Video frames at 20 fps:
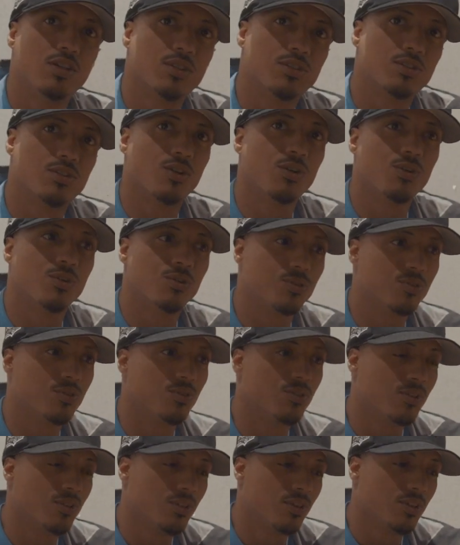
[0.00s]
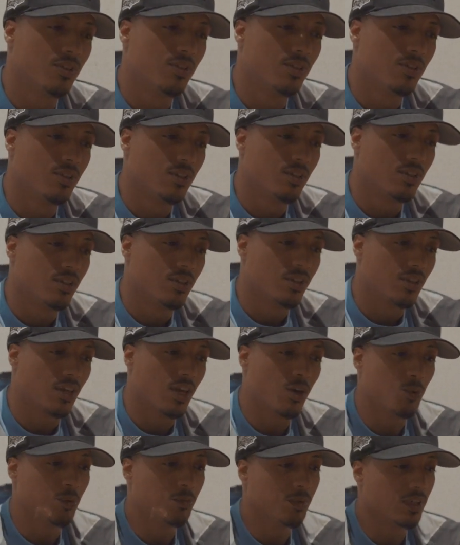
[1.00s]
So
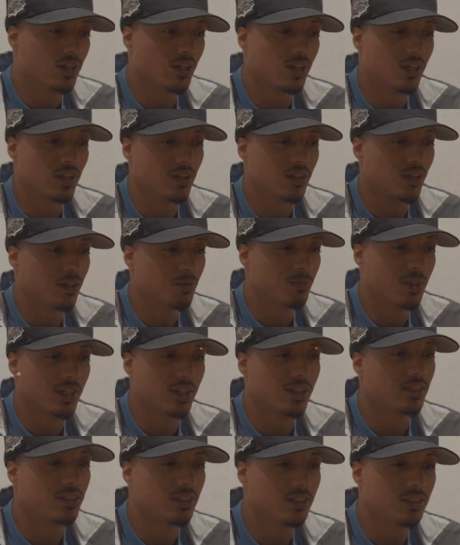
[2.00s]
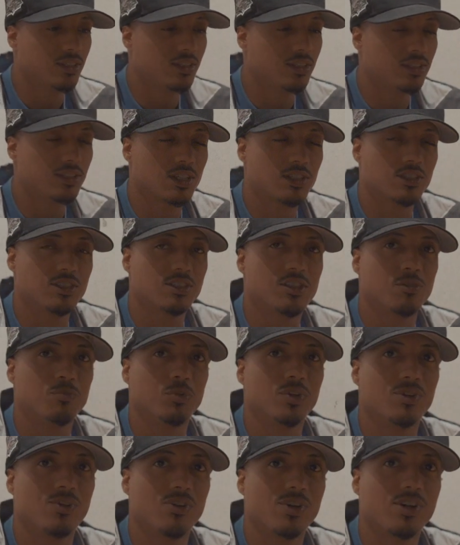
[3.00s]
yeah, we've been cooking up, man. These, these sessions have
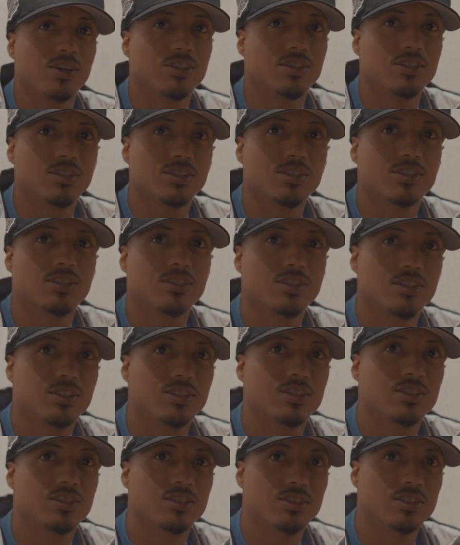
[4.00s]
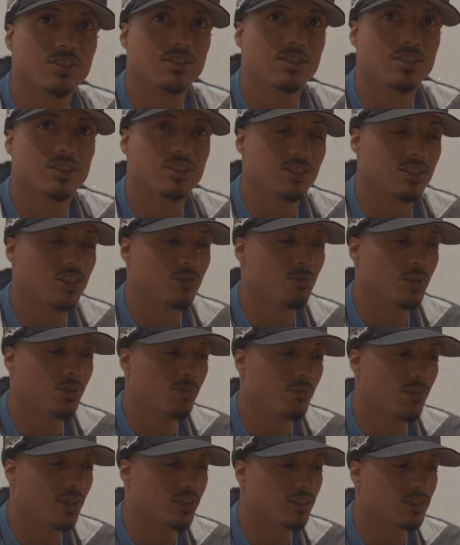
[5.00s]
been great. These sessions have been
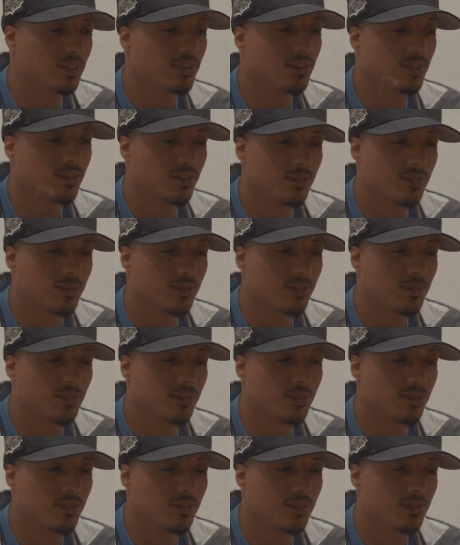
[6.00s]
amazing.